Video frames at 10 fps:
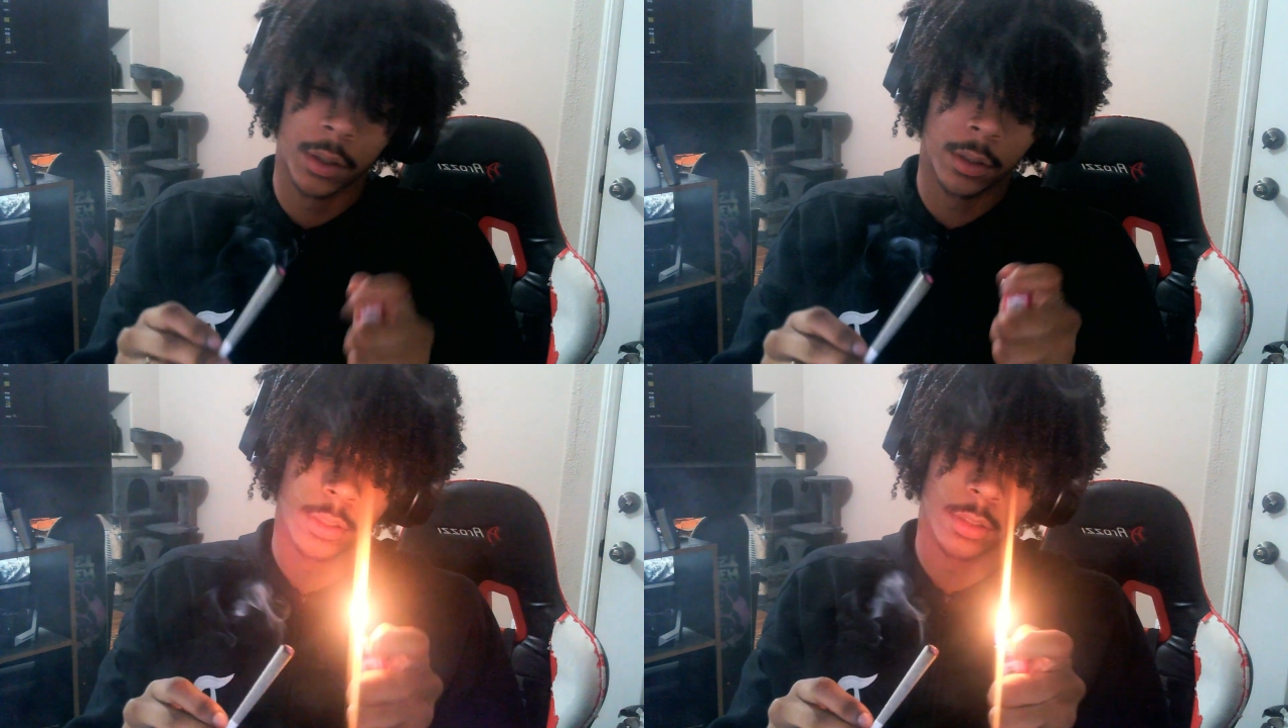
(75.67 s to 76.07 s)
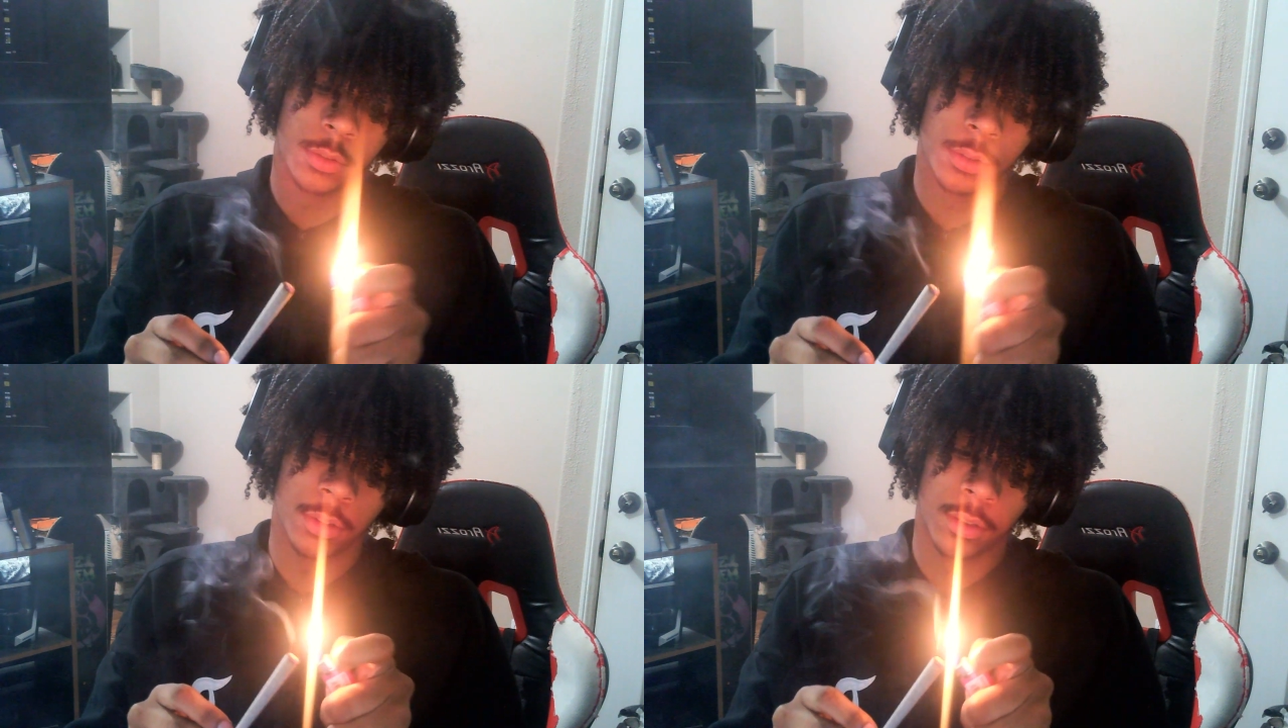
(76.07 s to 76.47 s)

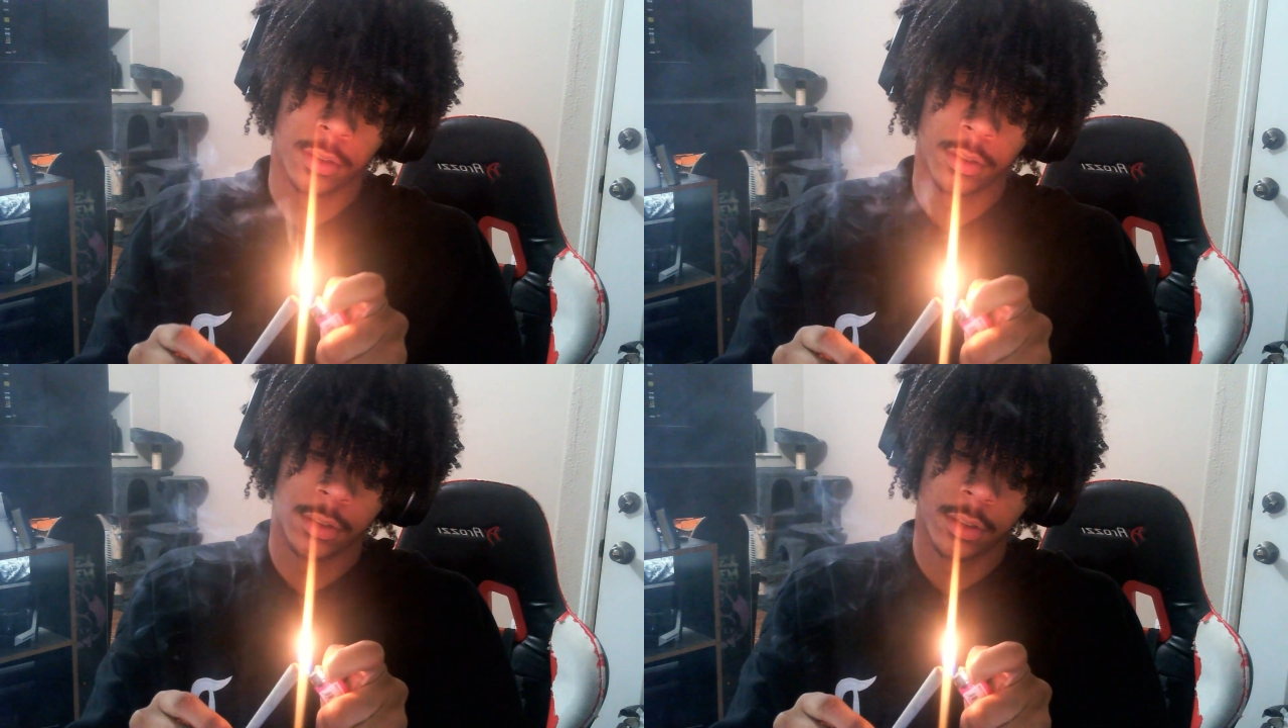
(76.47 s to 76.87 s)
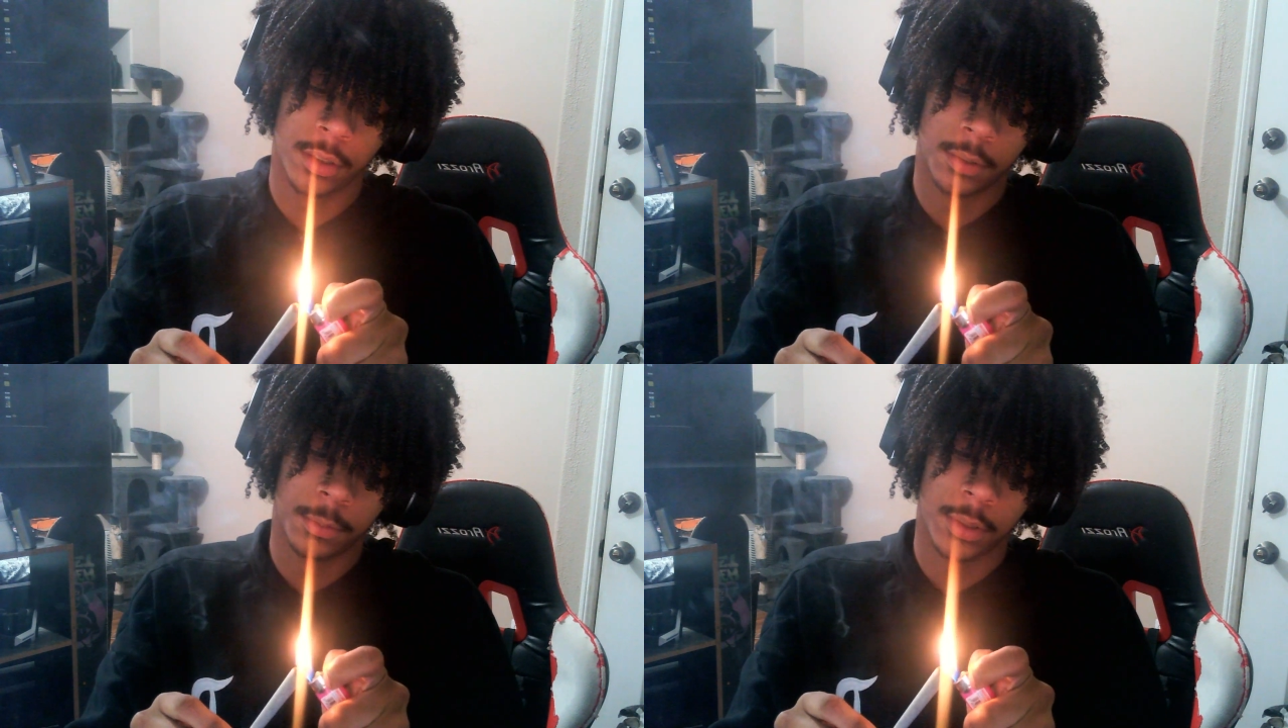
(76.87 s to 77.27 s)
there's
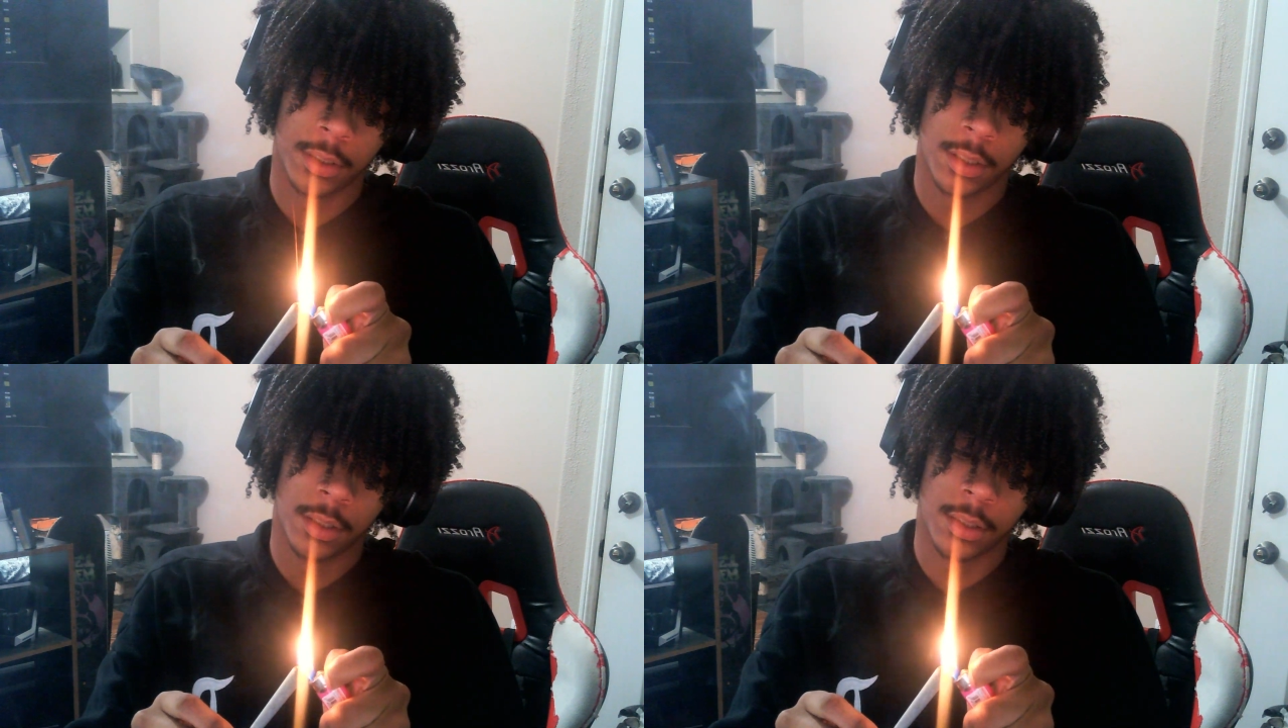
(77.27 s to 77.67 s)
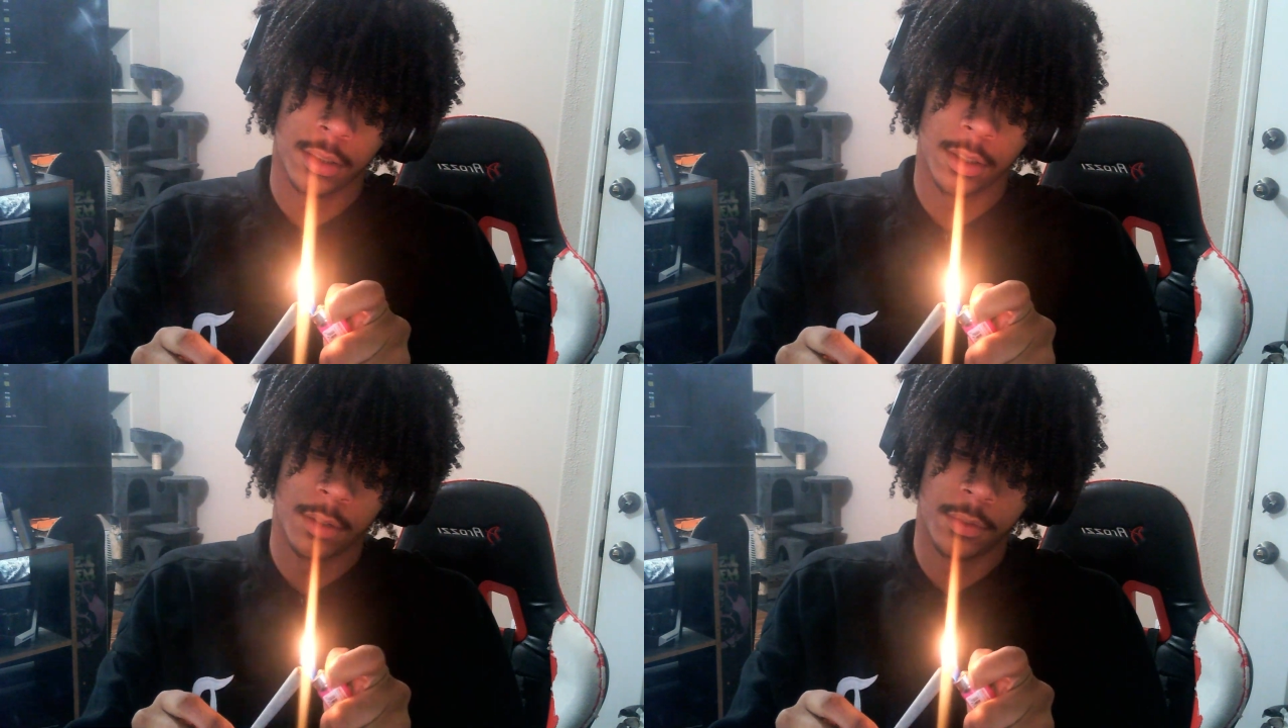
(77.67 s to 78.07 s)
some side
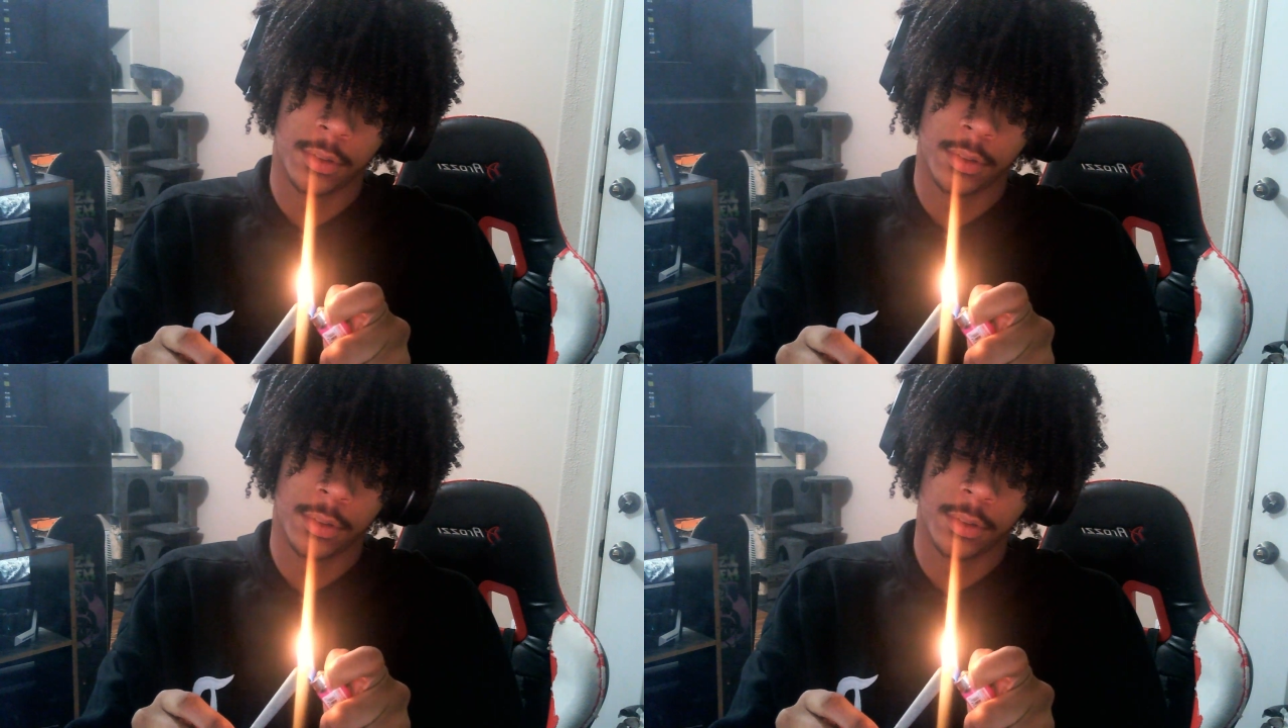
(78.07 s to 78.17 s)
that's not